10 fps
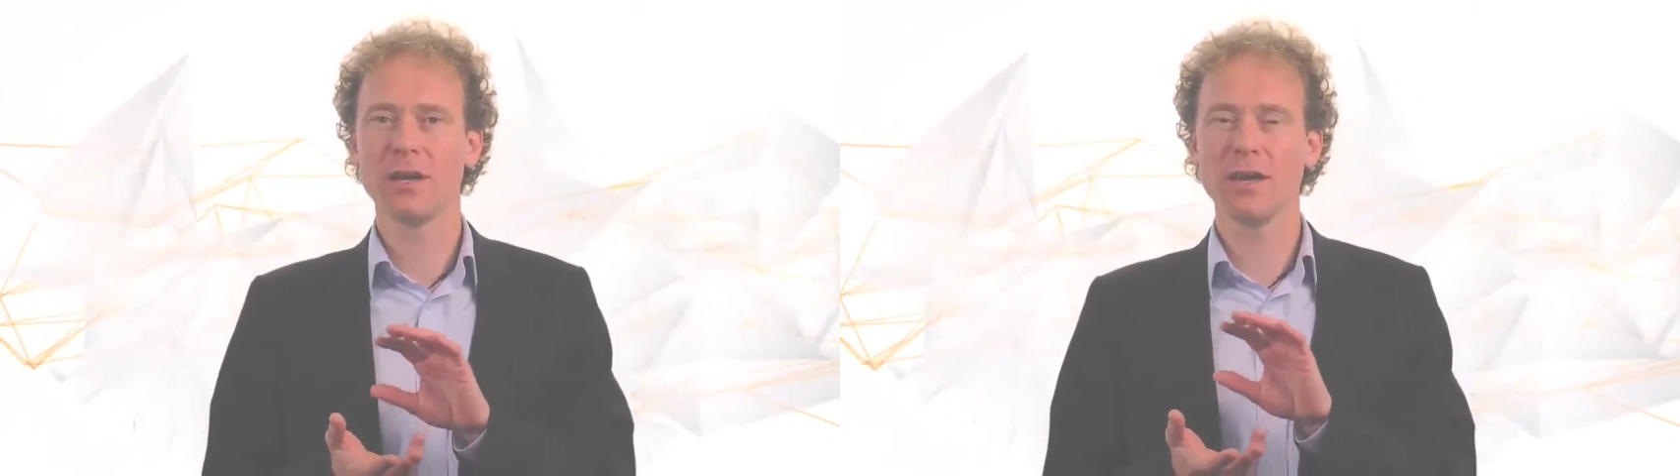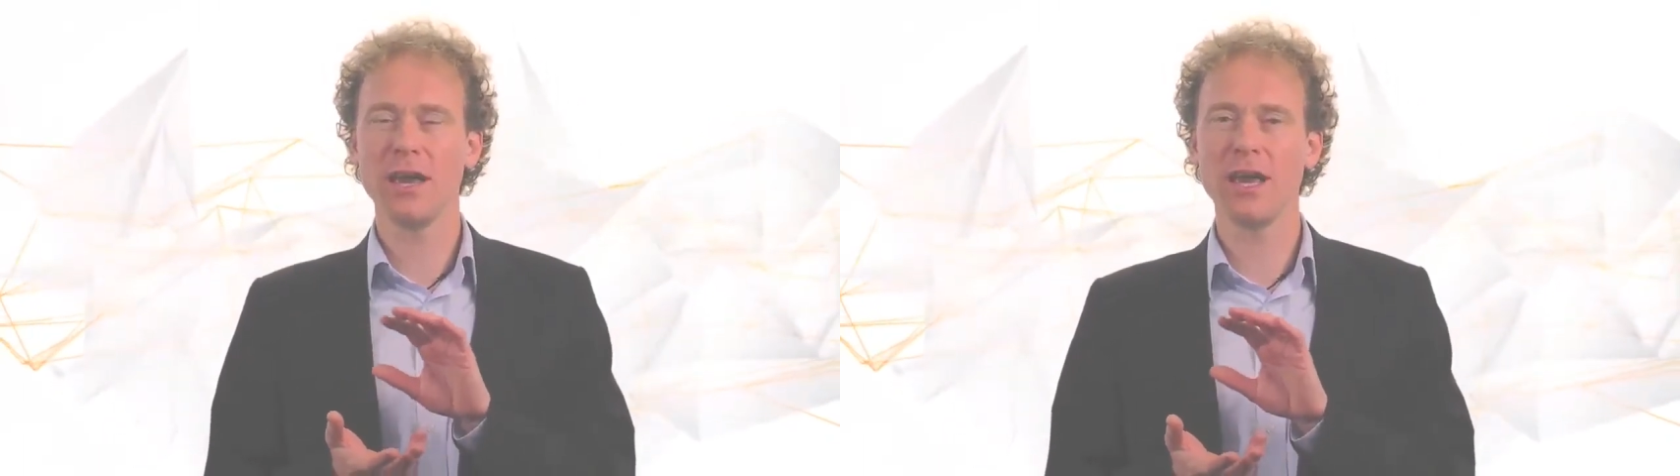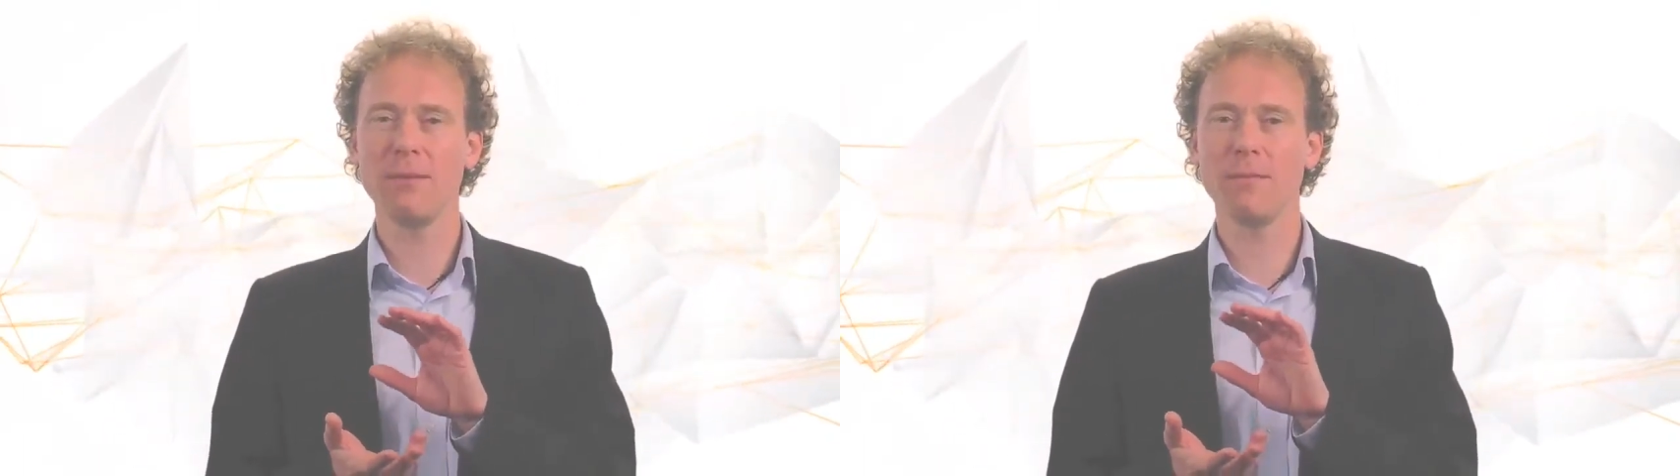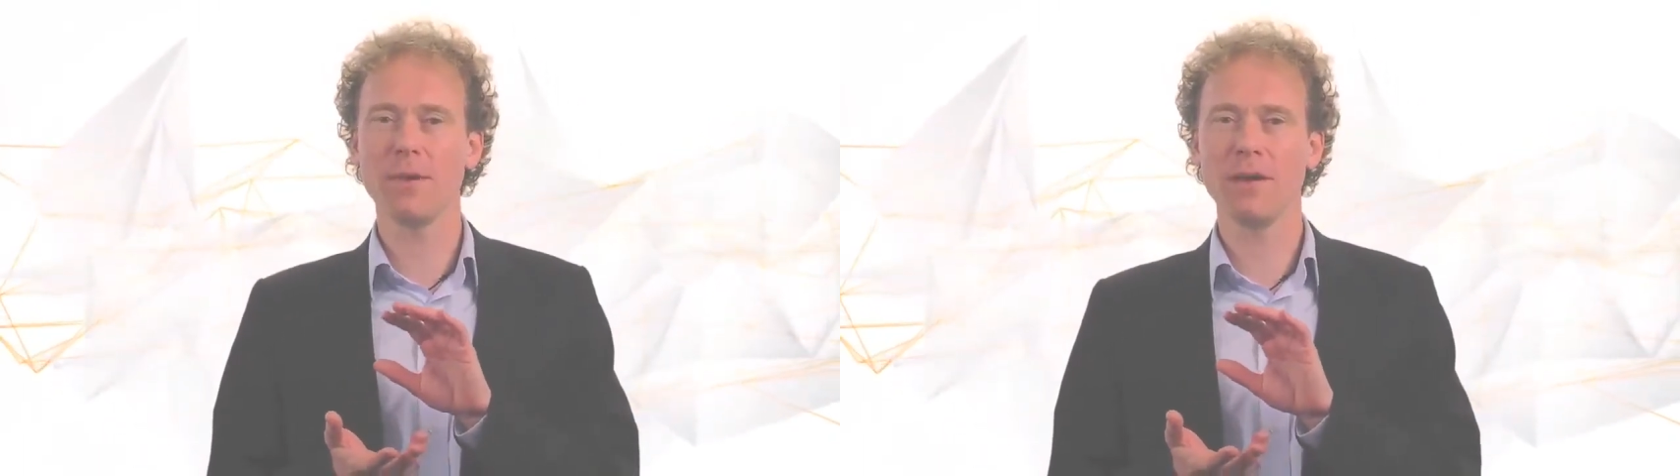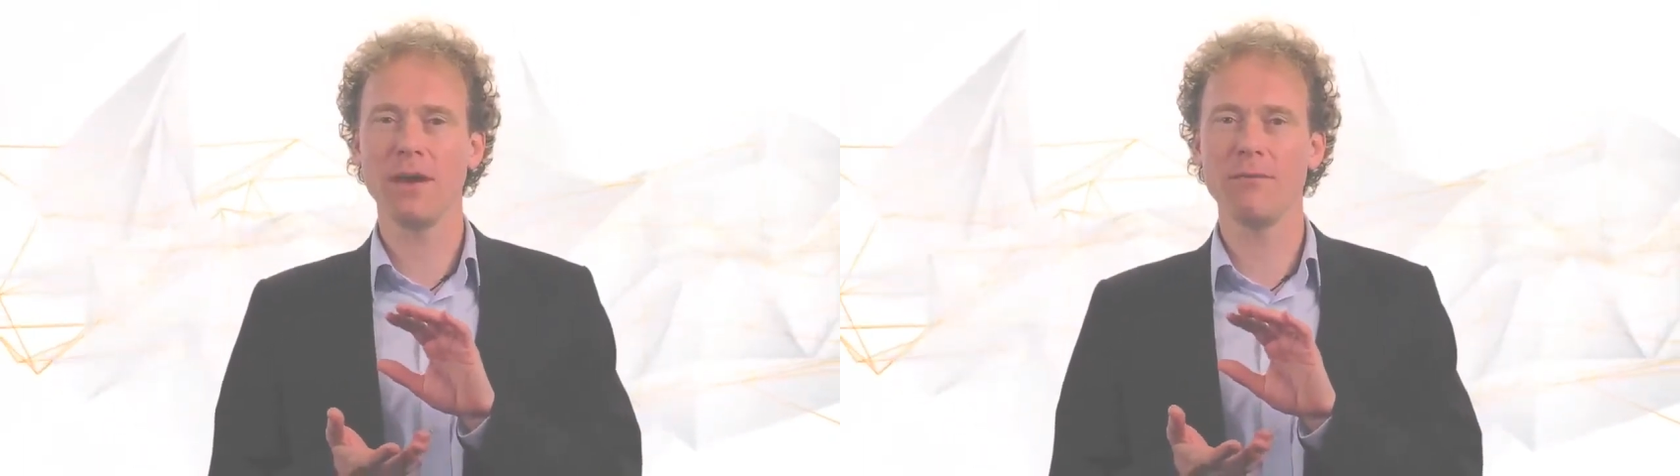came
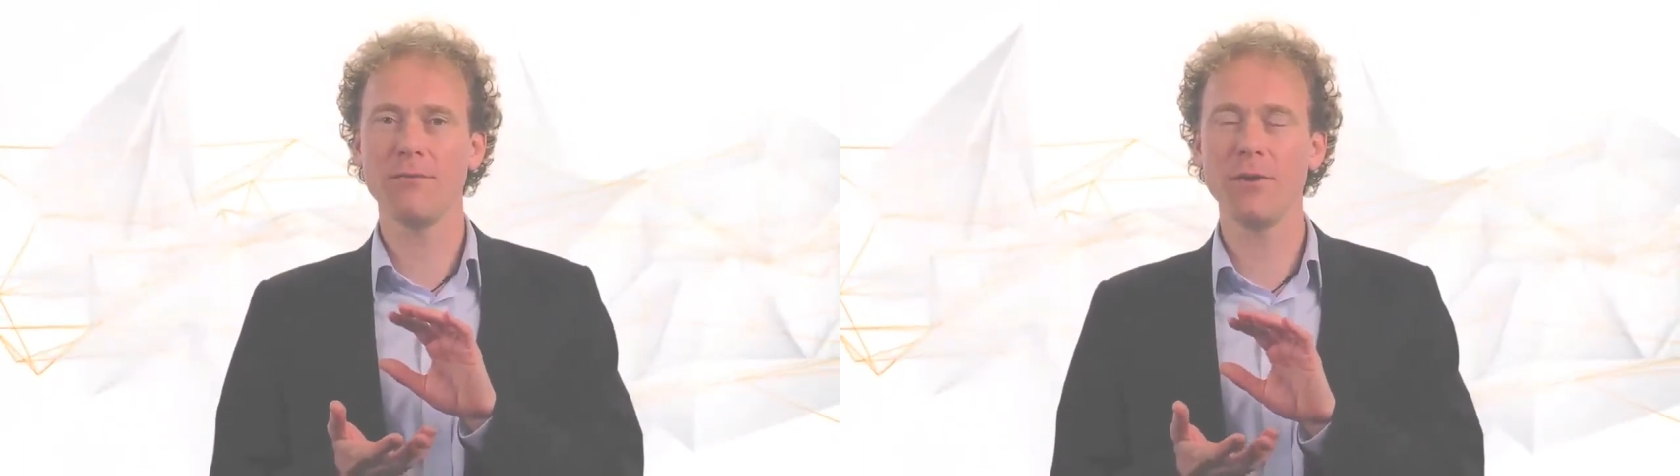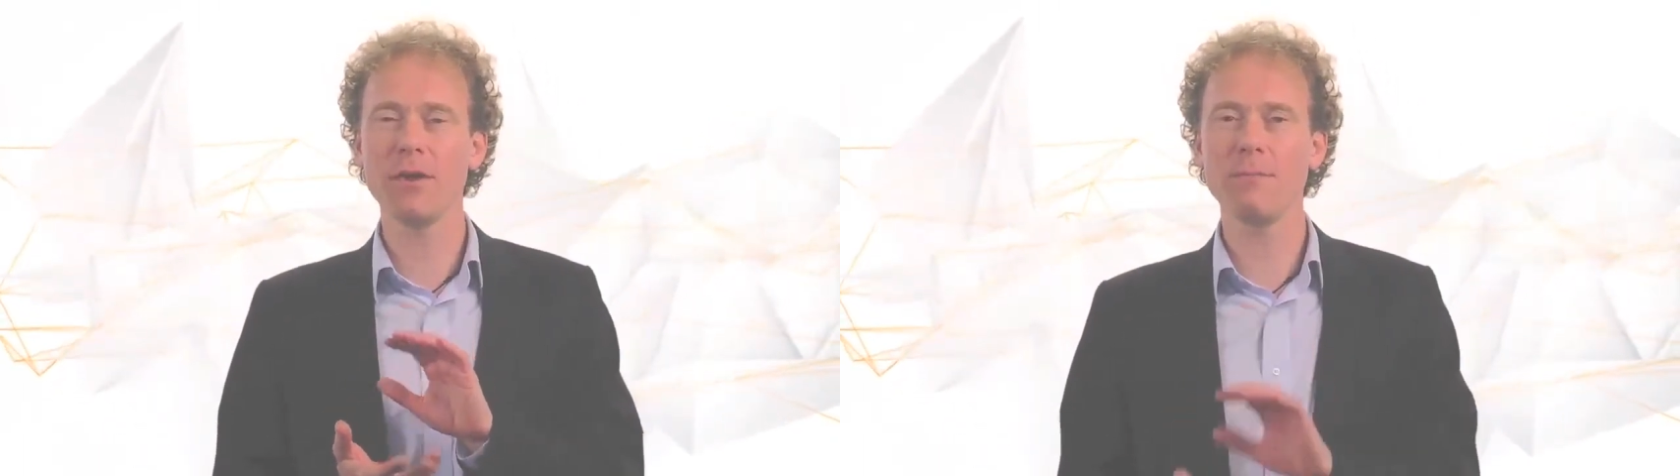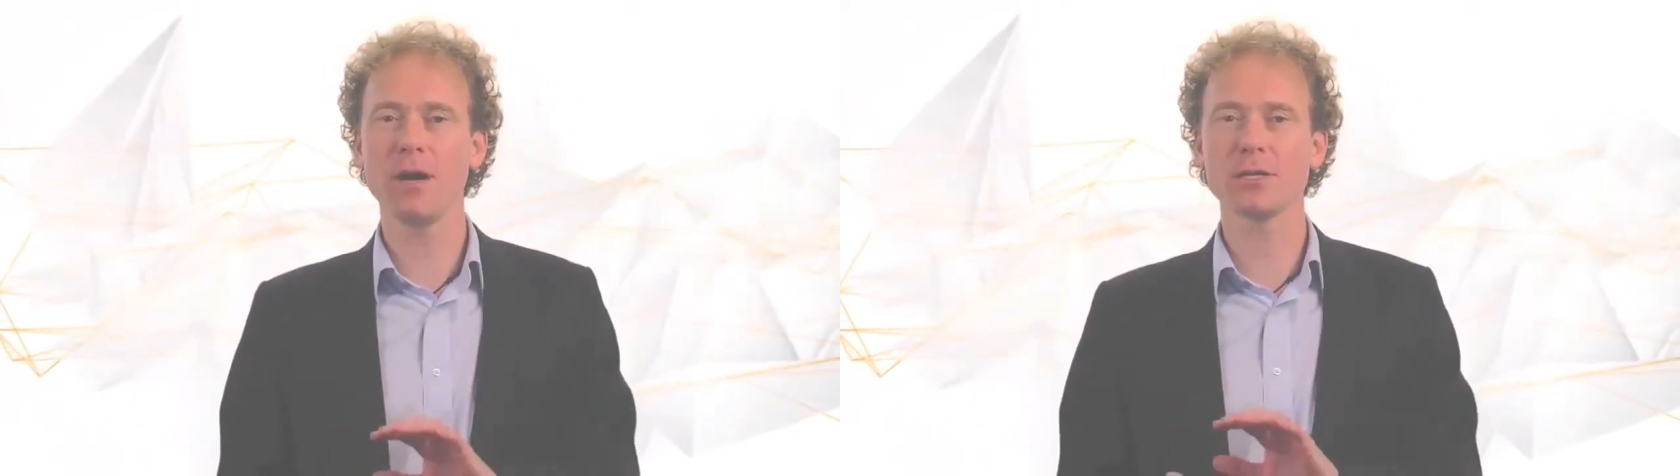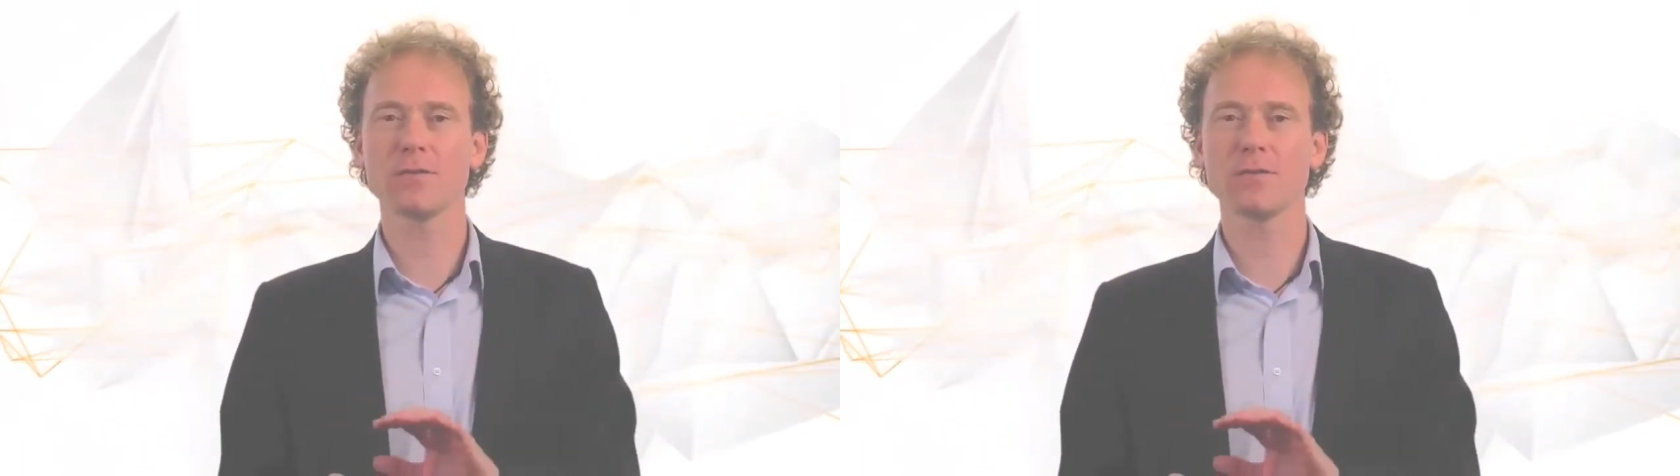very much